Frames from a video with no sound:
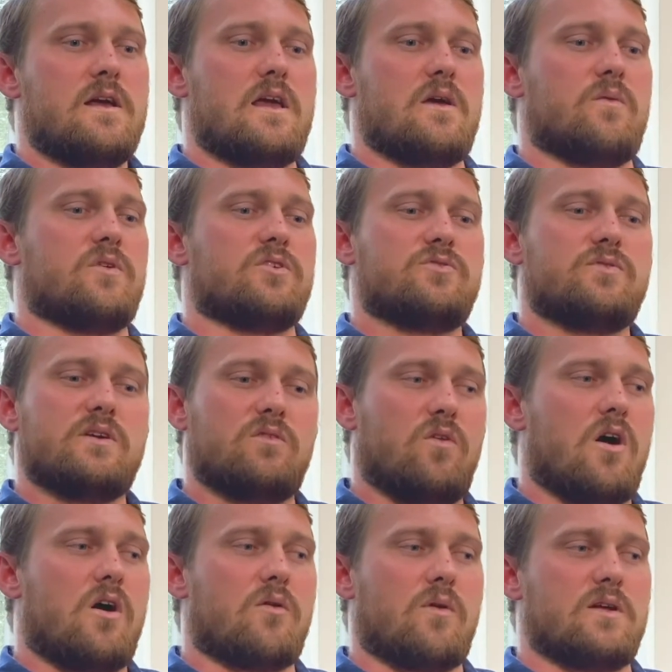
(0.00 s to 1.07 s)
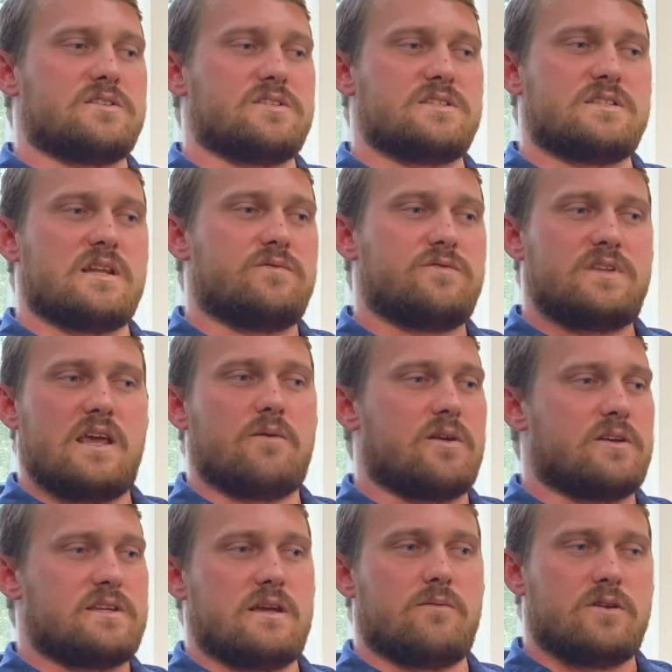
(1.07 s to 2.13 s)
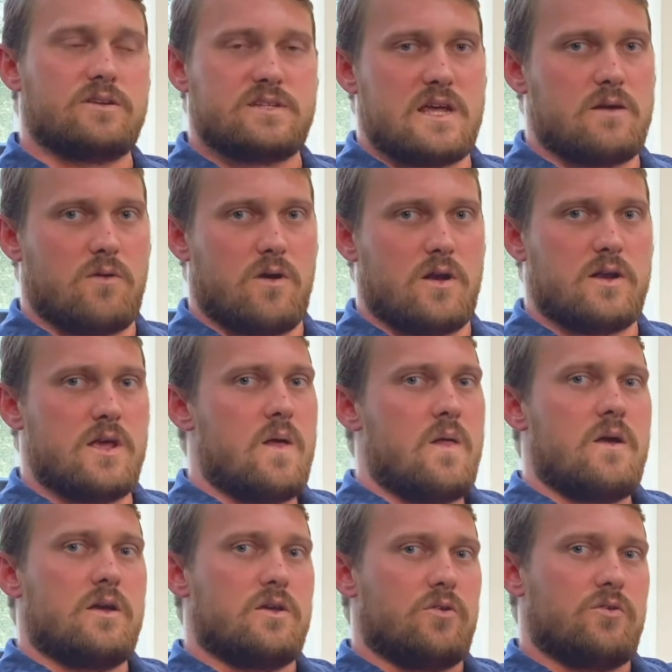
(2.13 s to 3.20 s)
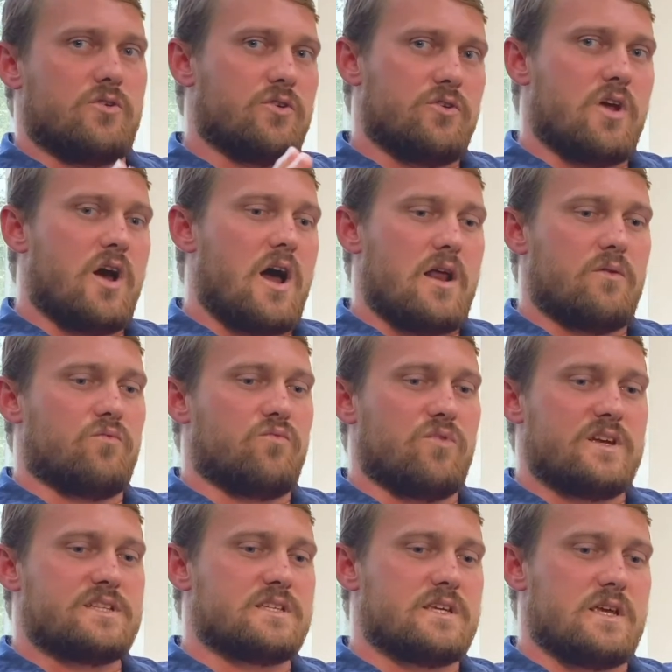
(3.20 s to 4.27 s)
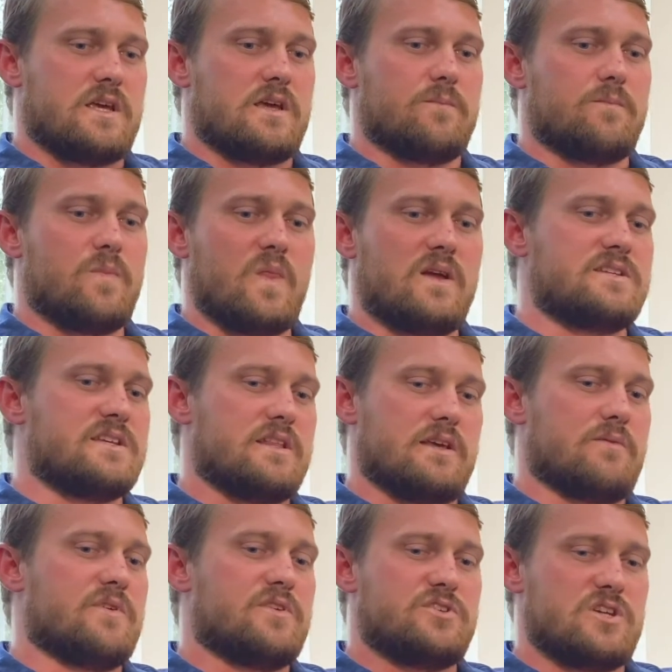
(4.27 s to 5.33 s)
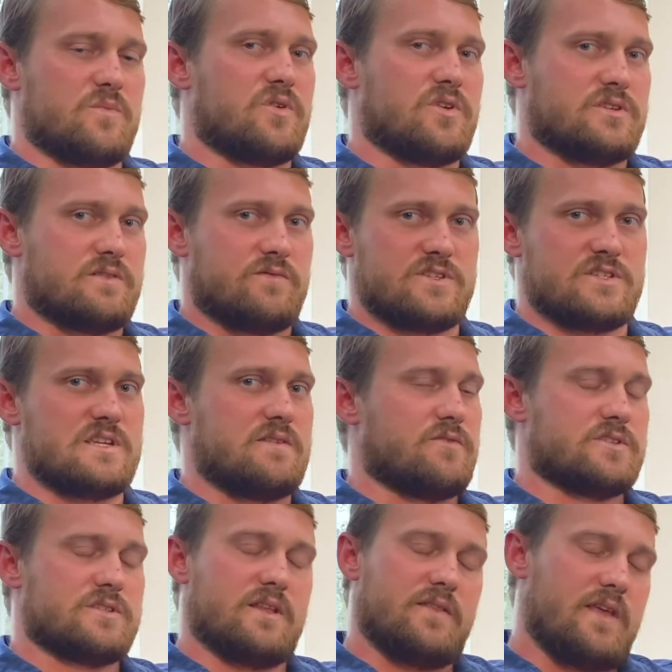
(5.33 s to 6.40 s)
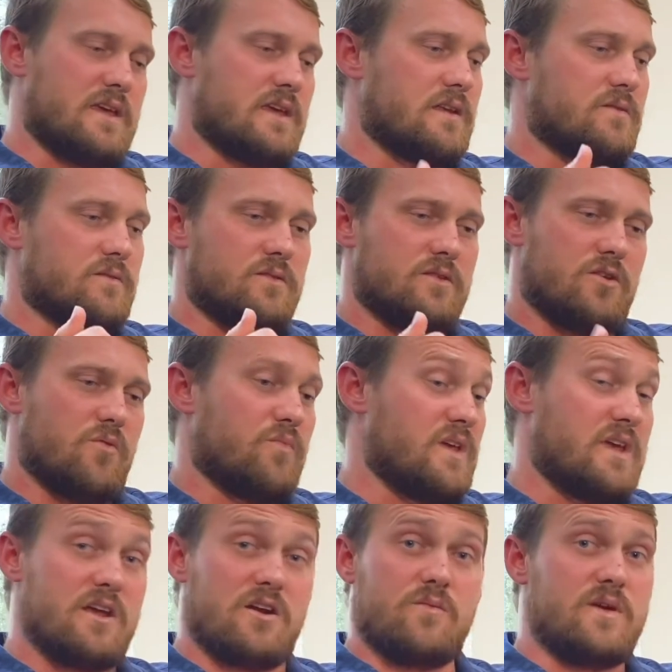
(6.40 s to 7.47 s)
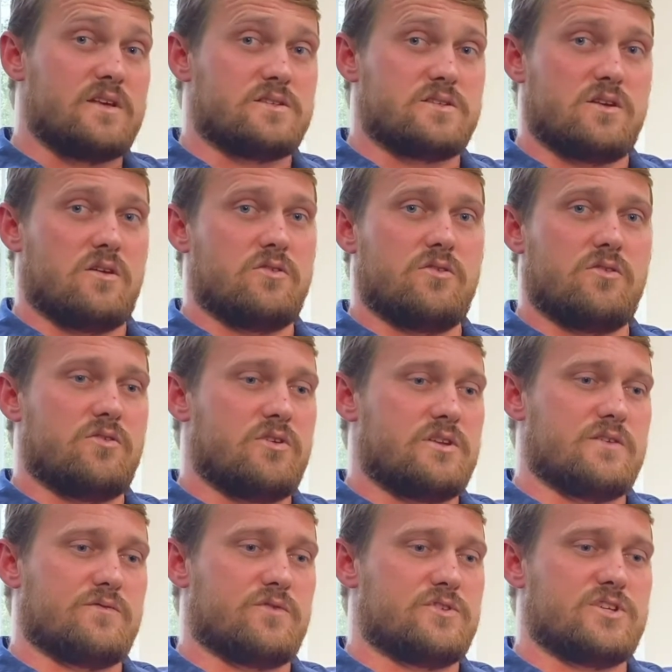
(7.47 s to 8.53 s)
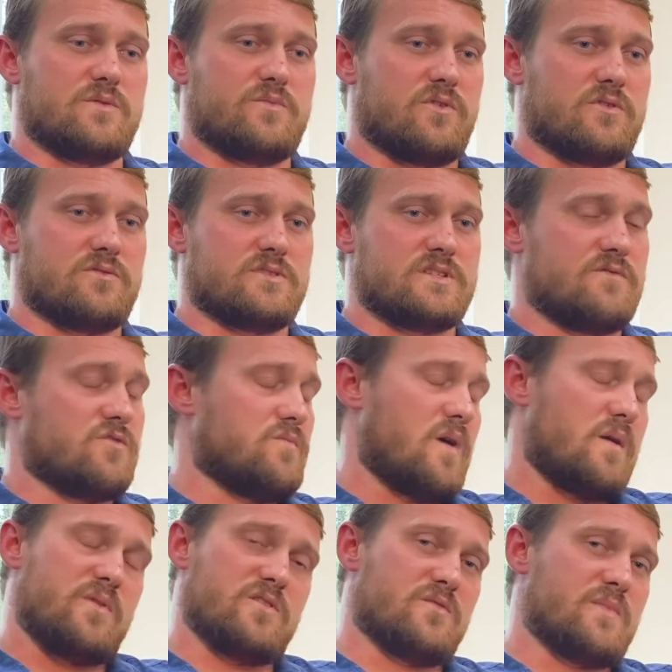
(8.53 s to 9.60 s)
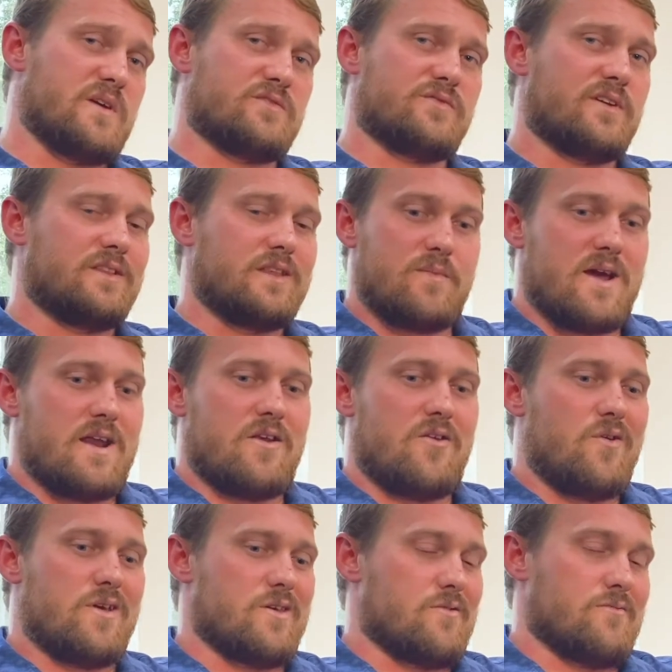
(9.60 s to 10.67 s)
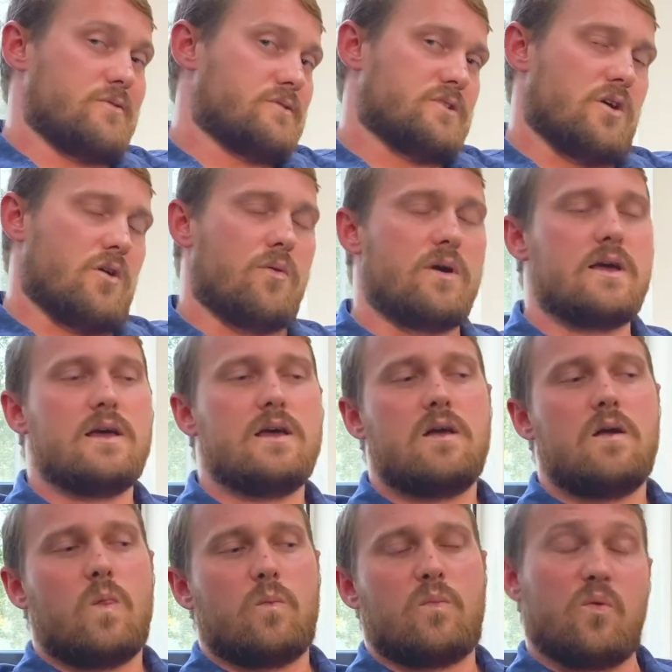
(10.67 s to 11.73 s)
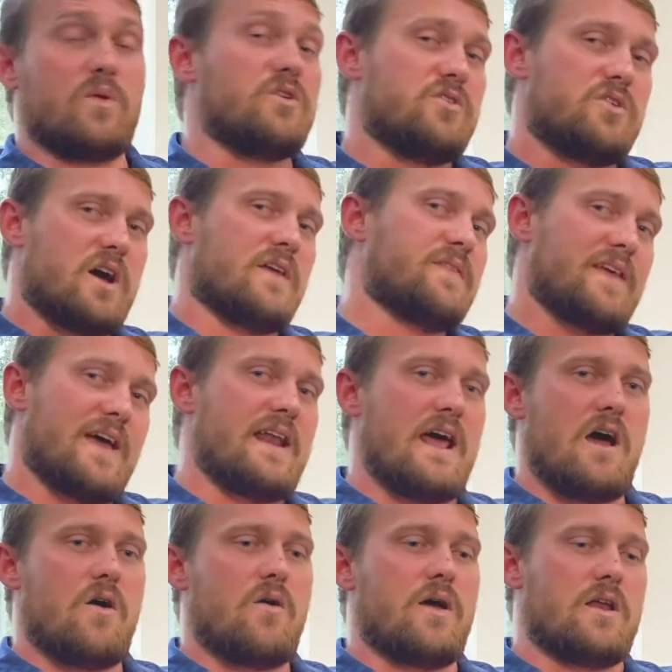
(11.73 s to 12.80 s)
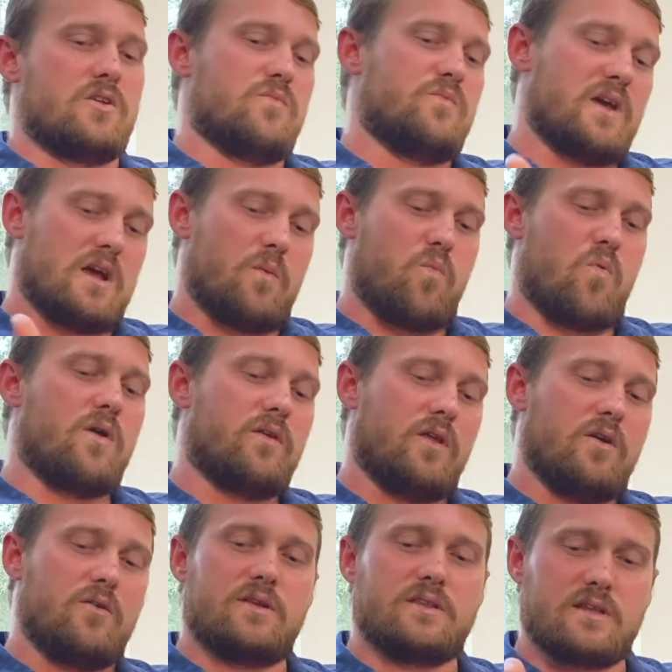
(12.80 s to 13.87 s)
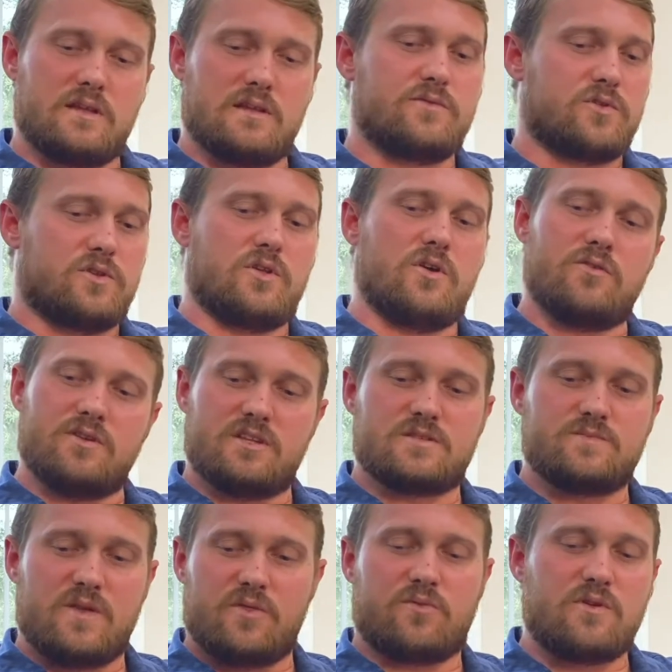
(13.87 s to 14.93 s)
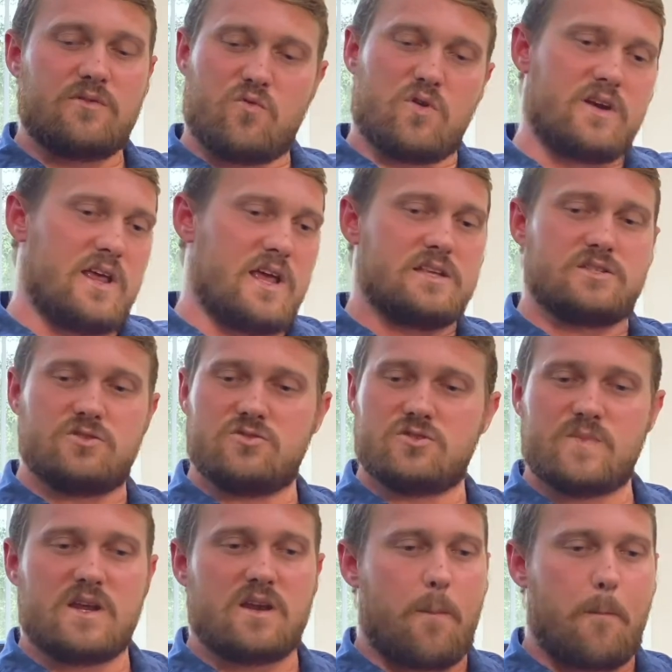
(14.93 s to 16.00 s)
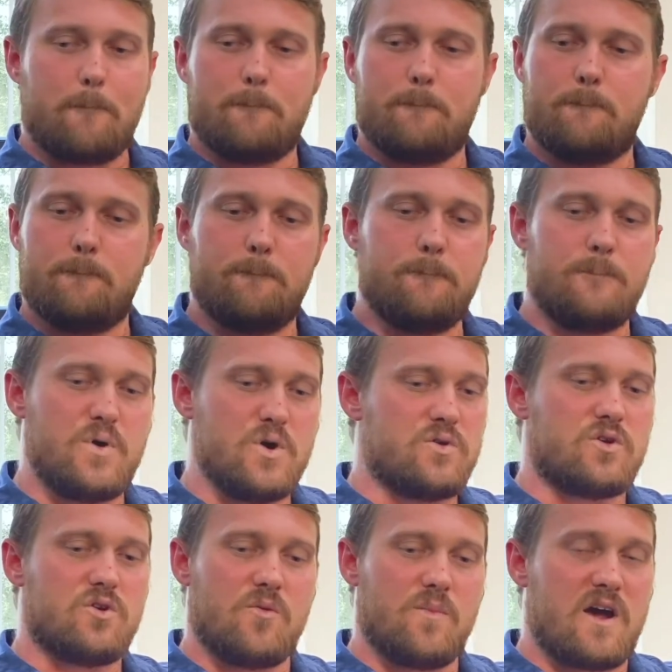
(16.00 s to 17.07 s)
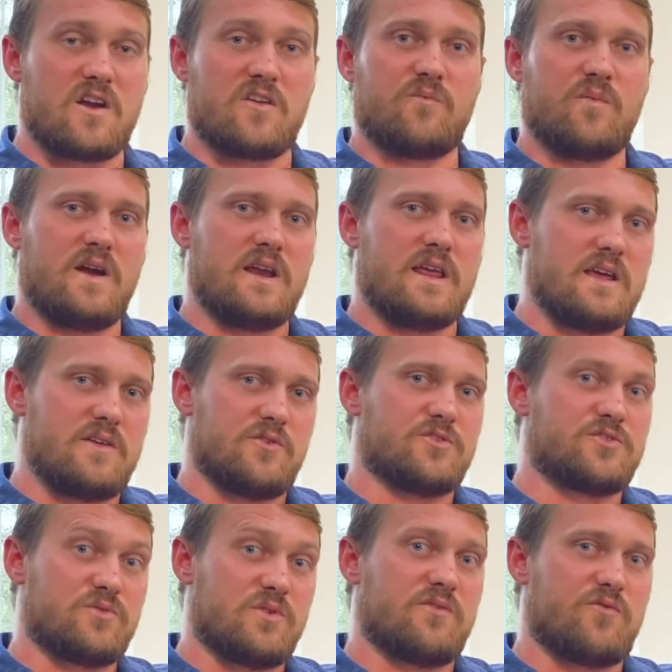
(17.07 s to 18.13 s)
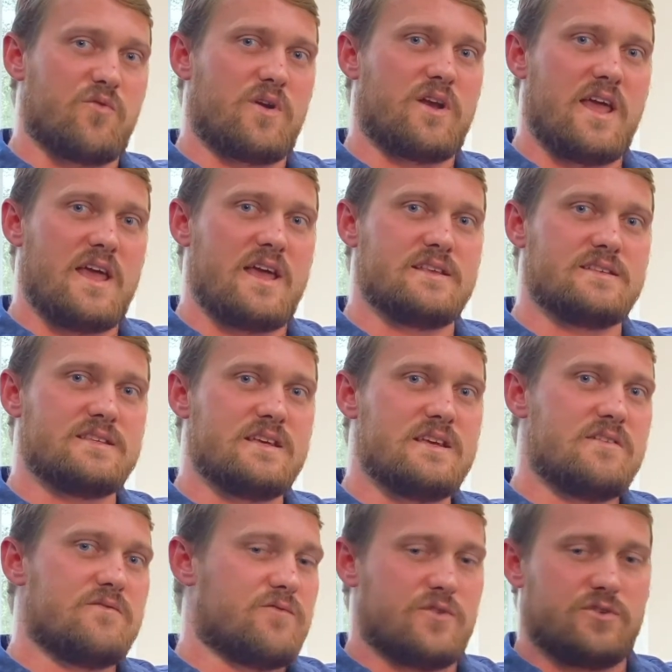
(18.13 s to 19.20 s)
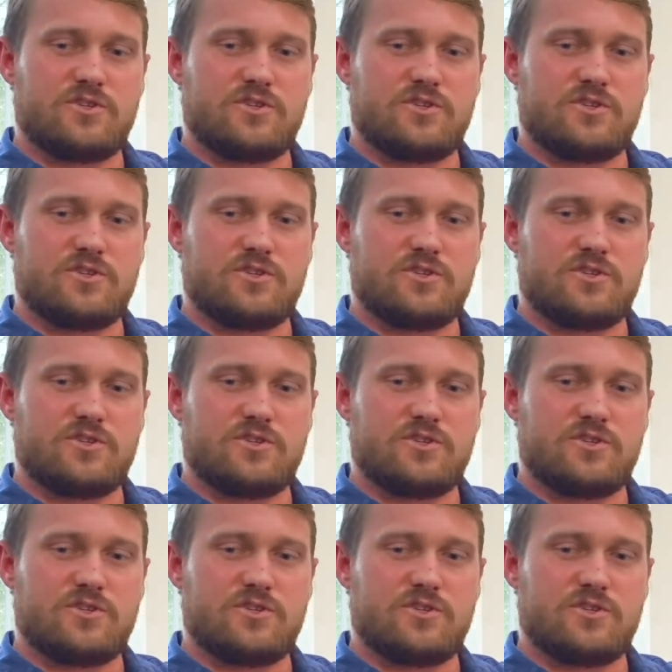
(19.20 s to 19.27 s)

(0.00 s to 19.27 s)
And when you're doing long runs instead of day run, you're not risking dealing with shippers and receivers, and they can, be hit or miss. You go to a different shipper and receiver, you might be their best friend. They might annoy you. So, but when you cut that out and you pick up one load and deliver a load and it's been 3-4 days and you just made a buku amount of money in those 3 or 4 days for